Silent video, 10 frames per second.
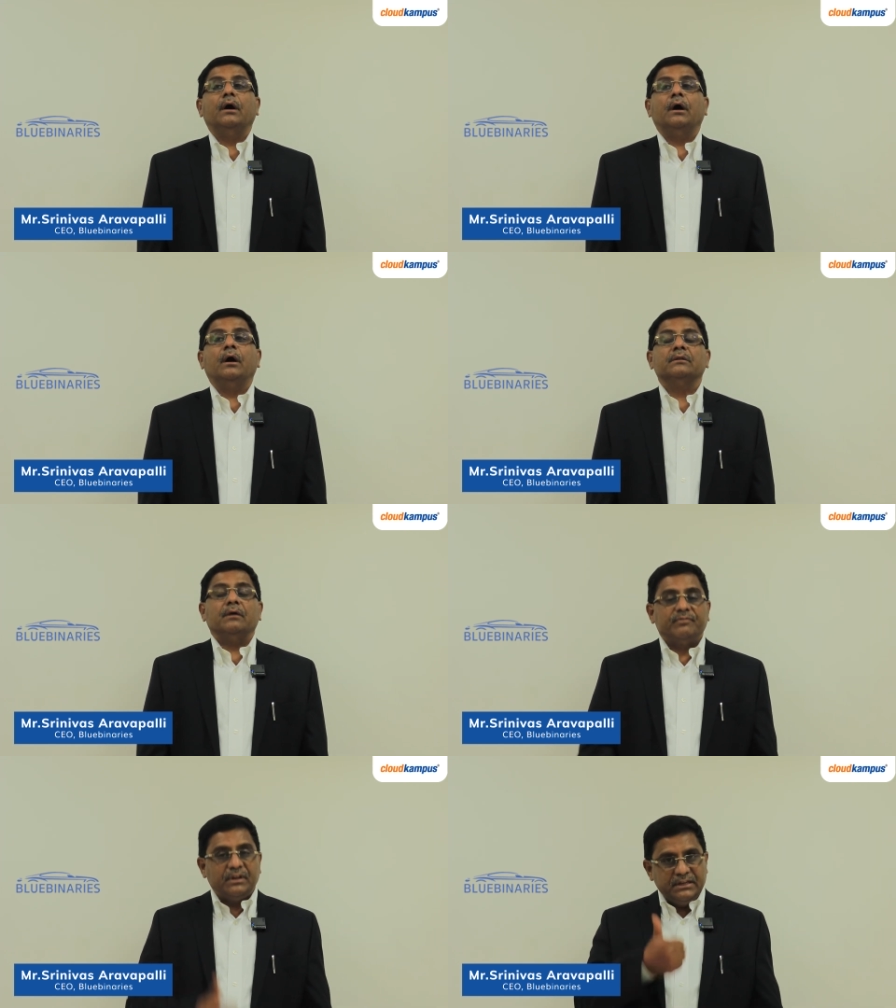uh,
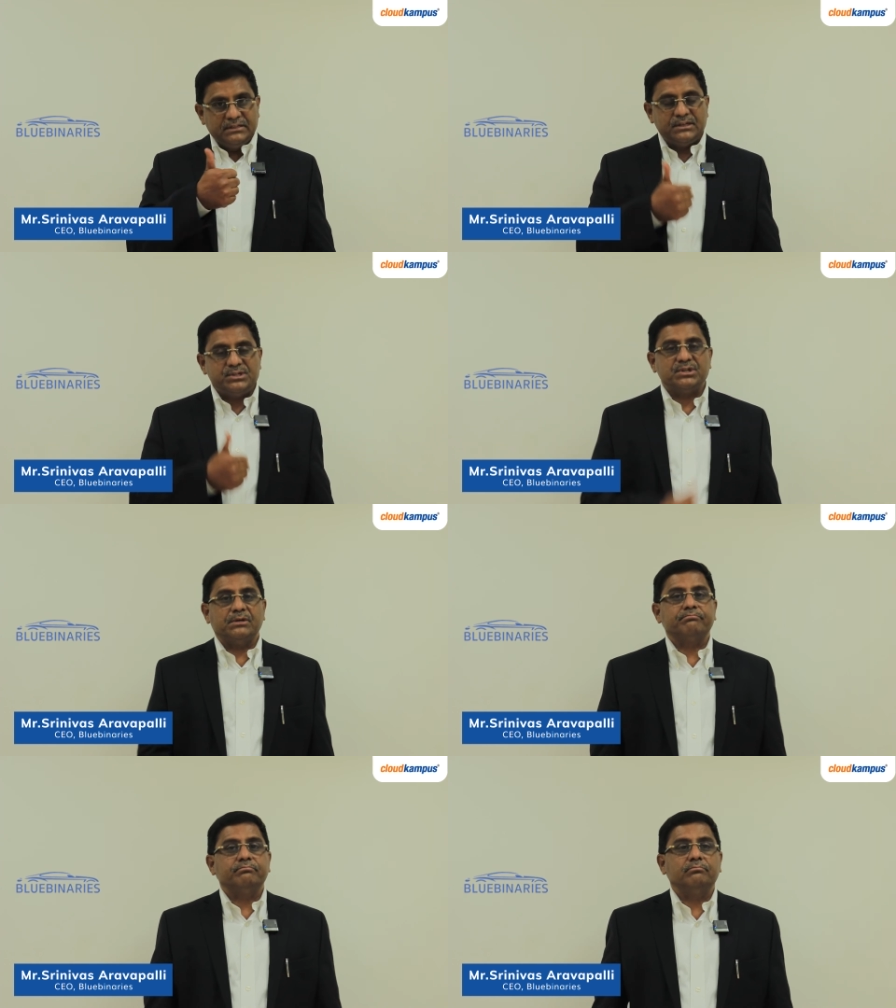of the reasons
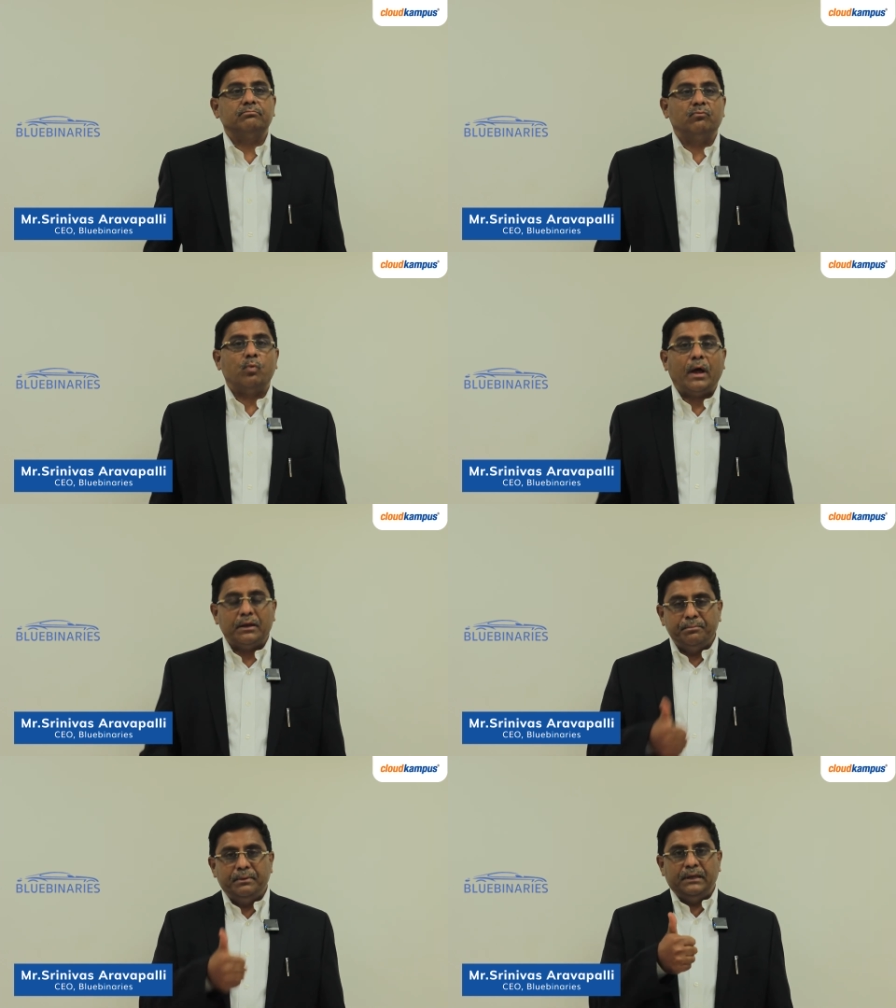uh,
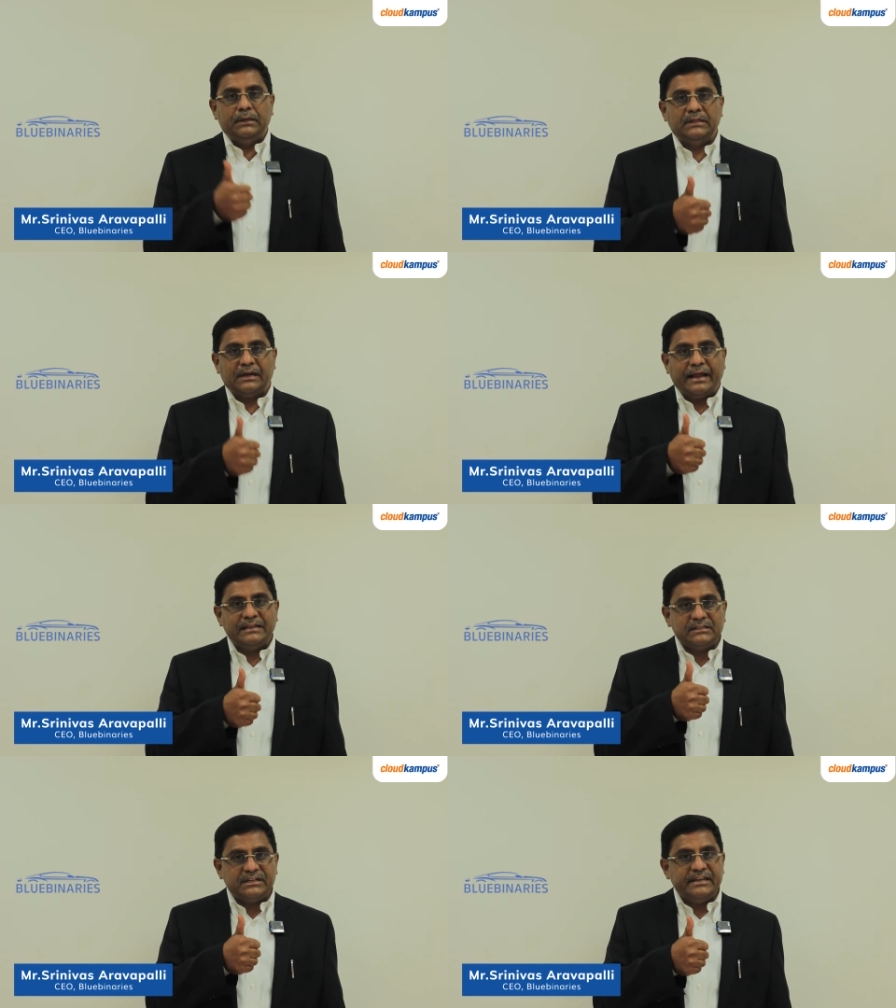one being the
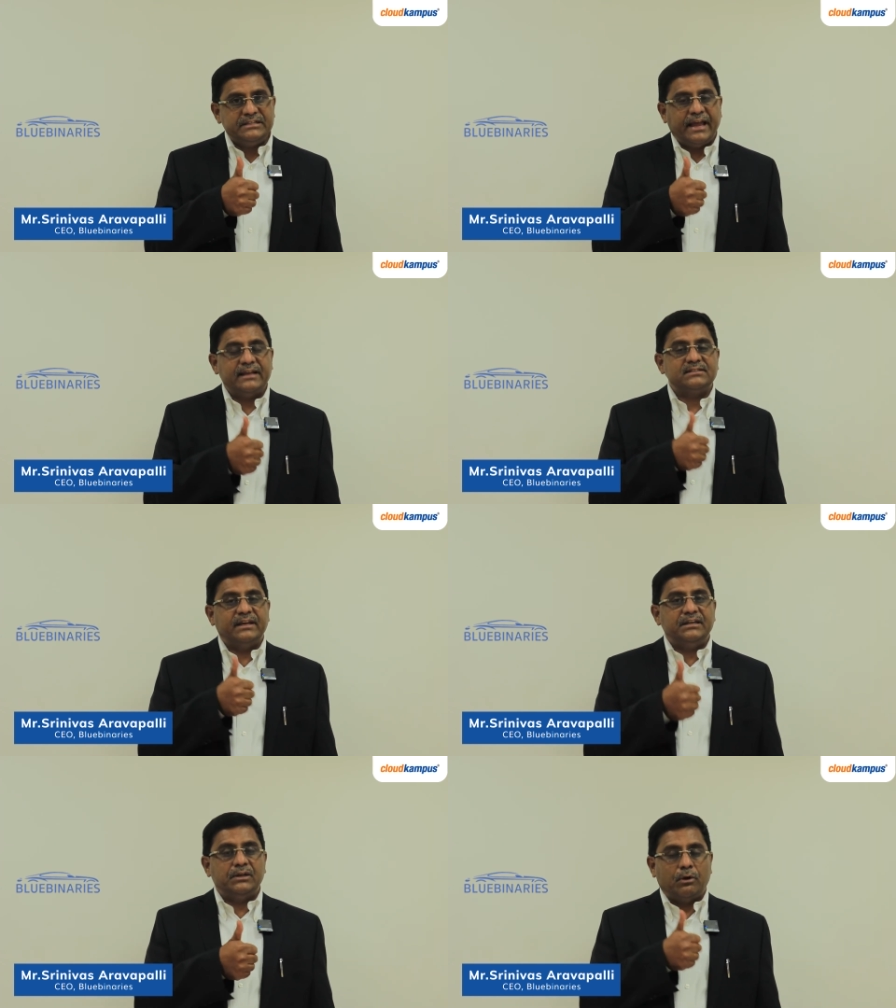range
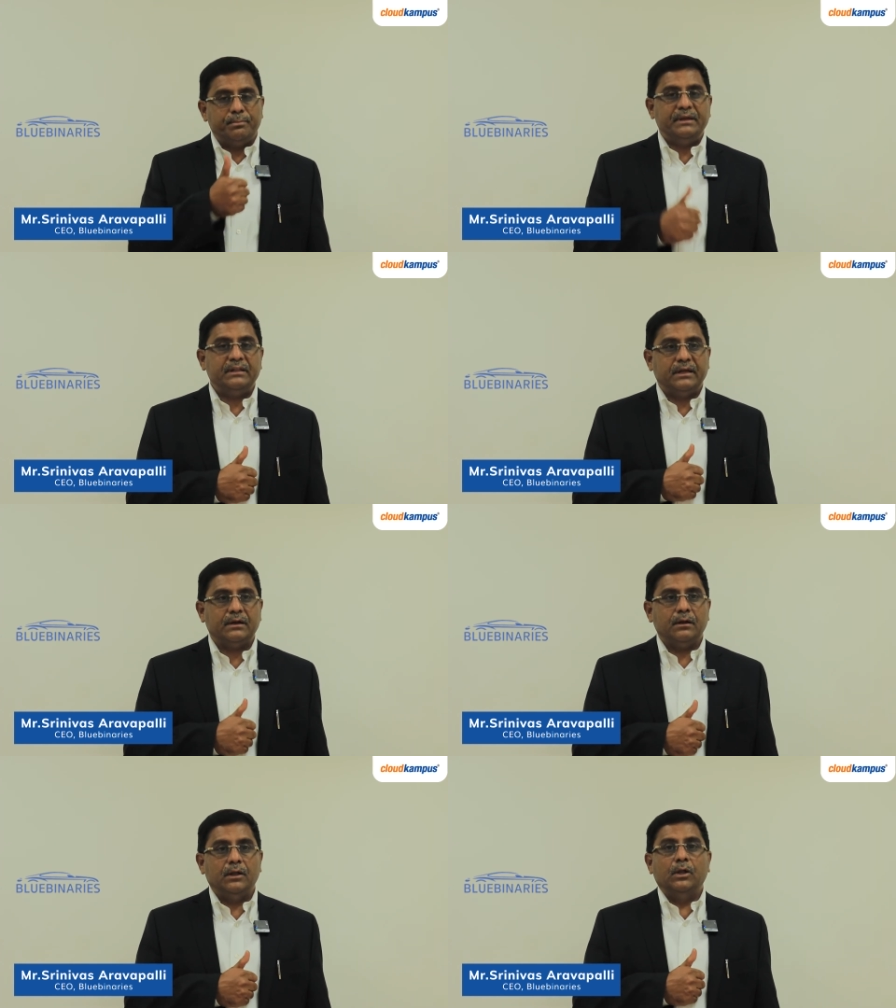anxiety not being there,